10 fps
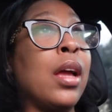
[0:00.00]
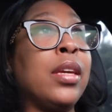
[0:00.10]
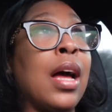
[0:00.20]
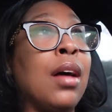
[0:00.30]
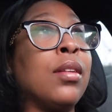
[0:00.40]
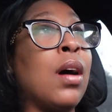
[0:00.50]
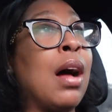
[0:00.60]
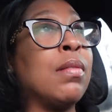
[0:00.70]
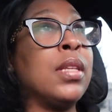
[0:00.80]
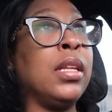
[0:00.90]
Y'all know
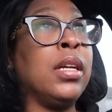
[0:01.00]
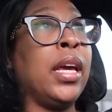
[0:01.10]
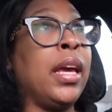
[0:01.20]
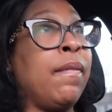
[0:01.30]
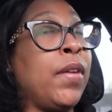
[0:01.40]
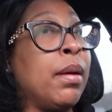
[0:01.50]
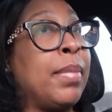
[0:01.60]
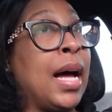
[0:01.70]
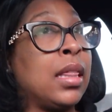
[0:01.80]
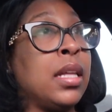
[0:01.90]
I was a little iffy
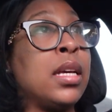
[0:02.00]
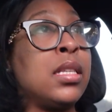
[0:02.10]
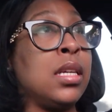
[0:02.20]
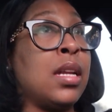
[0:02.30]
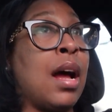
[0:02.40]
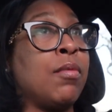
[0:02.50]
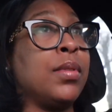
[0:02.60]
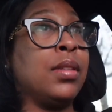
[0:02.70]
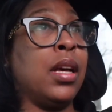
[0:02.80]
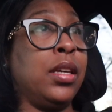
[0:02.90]
about this, and I was,
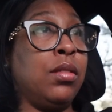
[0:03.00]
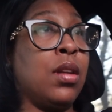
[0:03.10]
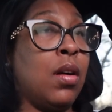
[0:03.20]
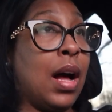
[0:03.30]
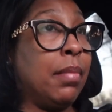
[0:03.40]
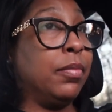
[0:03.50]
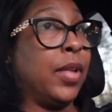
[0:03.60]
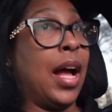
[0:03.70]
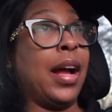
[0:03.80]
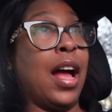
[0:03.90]
you know, I
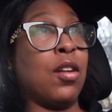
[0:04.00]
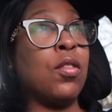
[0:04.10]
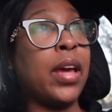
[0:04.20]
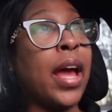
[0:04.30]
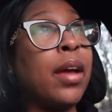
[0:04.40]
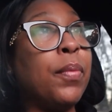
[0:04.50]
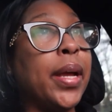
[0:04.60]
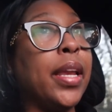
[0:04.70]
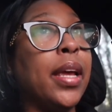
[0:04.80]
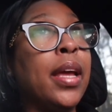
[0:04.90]
I got okay
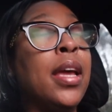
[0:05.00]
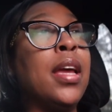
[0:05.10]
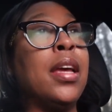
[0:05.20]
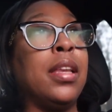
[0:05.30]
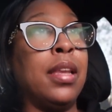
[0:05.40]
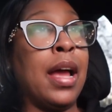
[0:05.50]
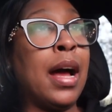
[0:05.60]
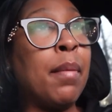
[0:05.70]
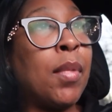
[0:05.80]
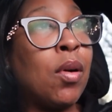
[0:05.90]
with it.
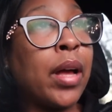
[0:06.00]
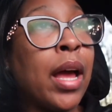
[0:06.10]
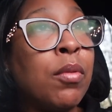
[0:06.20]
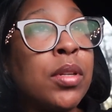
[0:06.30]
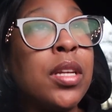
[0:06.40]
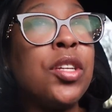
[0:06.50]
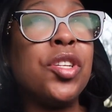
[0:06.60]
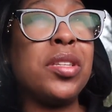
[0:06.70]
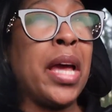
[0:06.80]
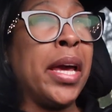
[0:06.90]
Now I'm okay with this.
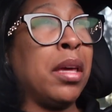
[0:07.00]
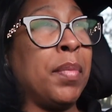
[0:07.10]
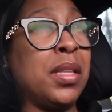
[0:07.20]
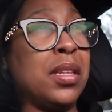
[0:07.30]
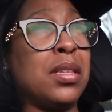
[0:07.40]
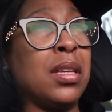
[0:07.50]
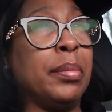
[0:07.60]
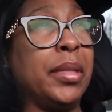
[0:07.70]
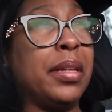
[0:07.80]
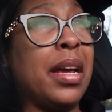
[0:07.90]
You're taking me to
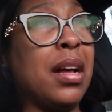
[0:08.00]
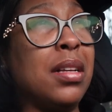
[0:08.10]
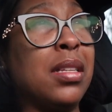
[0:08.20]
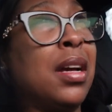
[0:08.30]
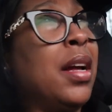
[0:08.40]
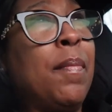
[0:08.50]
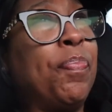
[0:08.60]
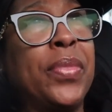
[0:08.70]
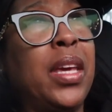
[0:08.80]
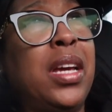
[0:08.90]
something else.
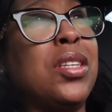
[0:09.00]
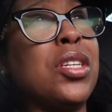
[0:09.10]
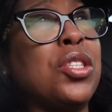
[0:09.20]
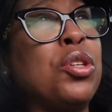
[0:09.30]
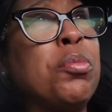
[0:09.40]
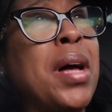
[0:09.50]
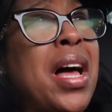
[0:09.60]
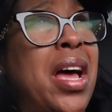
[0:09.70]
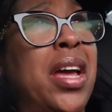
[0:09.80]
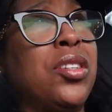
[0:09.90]
It's just too
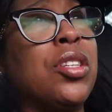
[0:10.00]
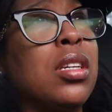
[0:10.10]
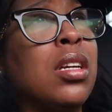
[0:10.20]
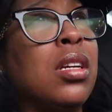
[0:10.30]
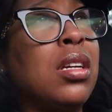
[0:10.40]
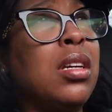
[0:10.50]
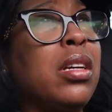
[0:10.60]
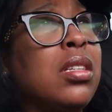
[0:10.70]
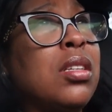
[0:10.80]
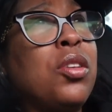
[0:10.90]
much.
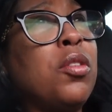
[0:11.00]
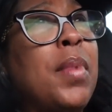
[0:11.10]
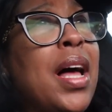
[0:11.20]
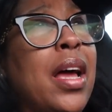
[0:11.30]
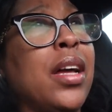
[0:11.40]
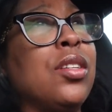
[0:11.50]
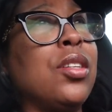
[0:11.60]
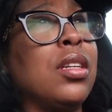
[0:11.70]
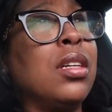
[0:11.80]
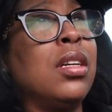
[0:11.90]
It's just too much.
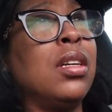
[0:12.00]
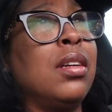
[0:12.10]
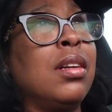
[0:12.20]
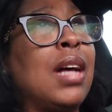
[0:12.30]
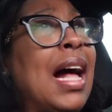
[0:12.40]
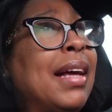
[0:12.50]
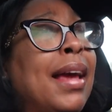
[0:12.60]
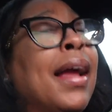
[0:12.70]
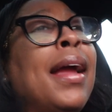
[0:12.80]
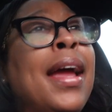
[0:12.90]
I
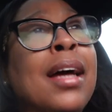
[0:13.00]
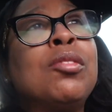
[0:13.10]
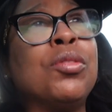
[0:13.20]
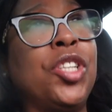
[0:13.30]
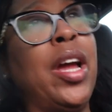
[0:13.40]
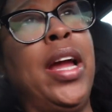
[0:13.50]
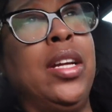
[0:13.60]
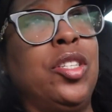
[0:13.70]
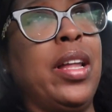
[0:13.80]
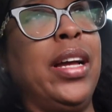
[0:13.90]
can't handle
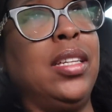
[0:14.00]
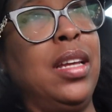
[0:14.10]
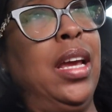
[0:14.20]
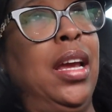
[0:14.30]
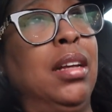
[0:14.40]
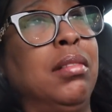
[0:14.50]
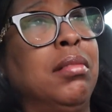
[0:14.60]
change like that.